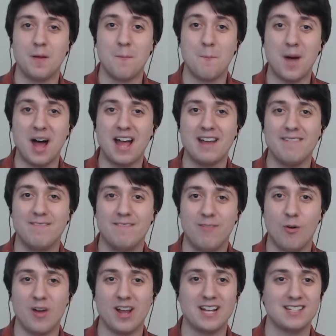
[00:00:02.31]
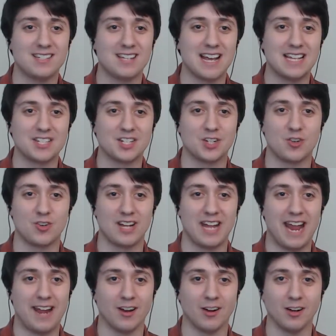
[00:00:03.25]
my voice as a
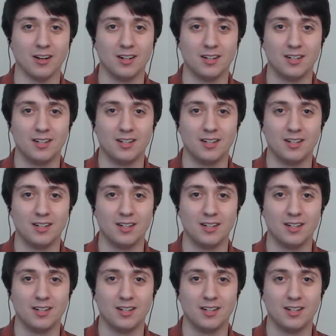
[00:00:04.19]
creator.